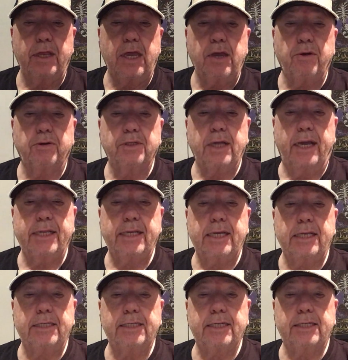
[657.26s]
the years
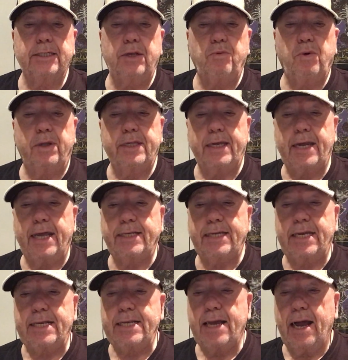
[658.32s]
1961 to
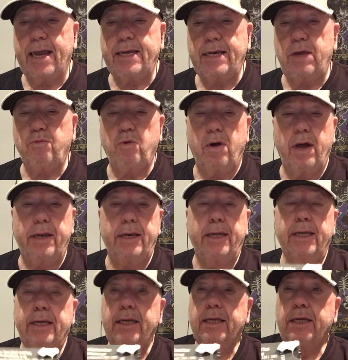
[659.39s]
1991.
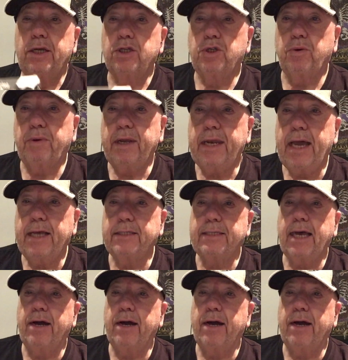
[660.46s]
So it has